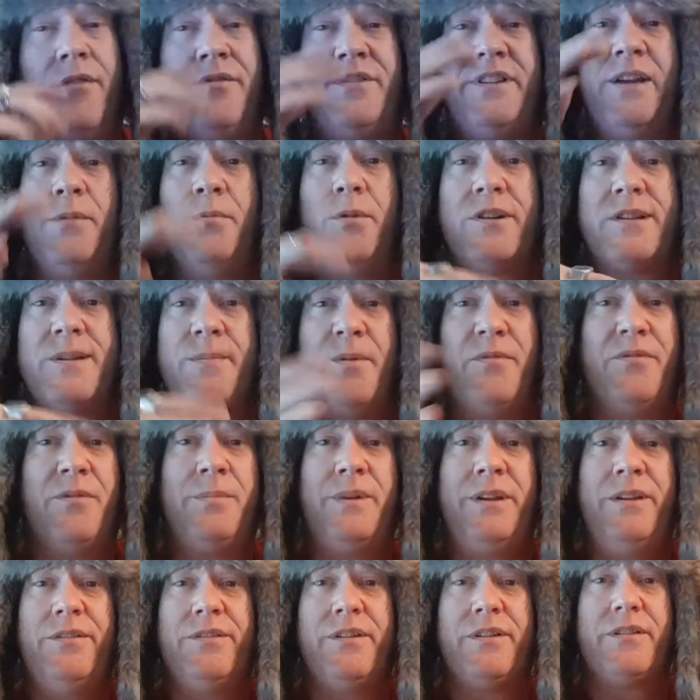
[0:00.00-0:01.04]
to get worked up over
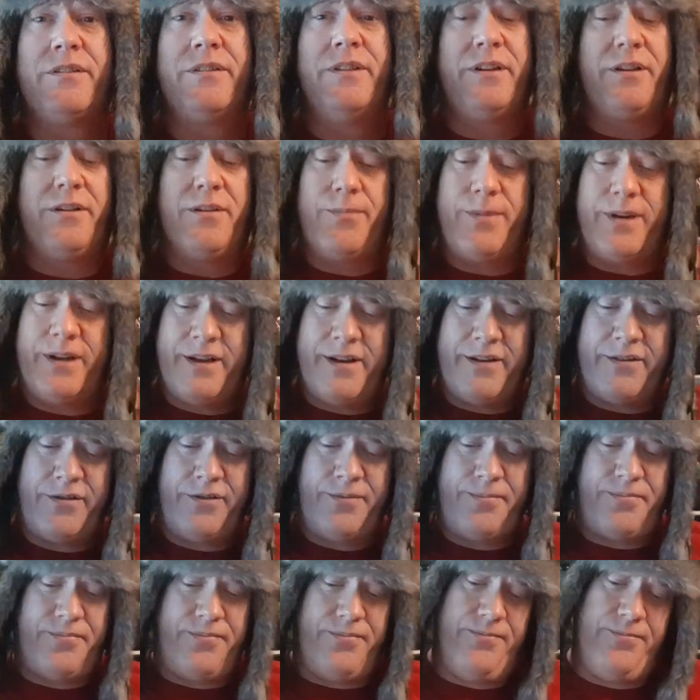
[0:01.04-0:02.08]
music.
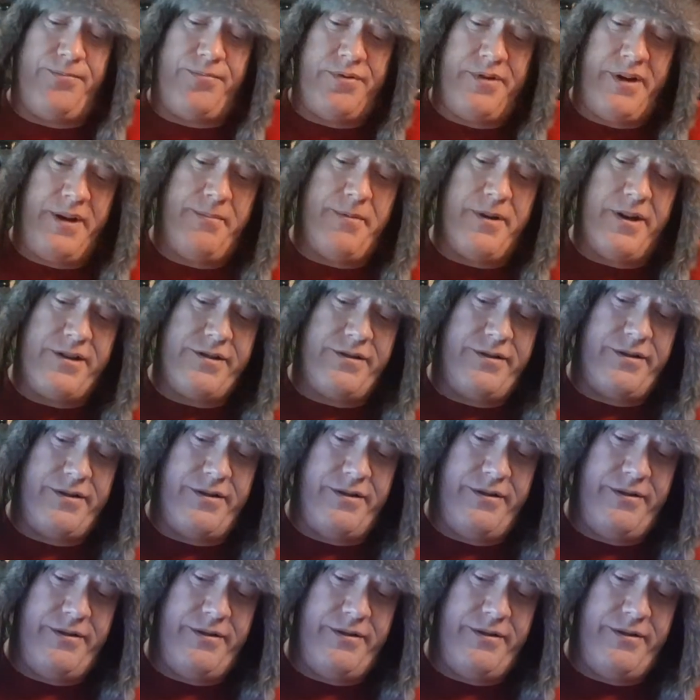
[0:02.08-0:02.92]
That's pretty much.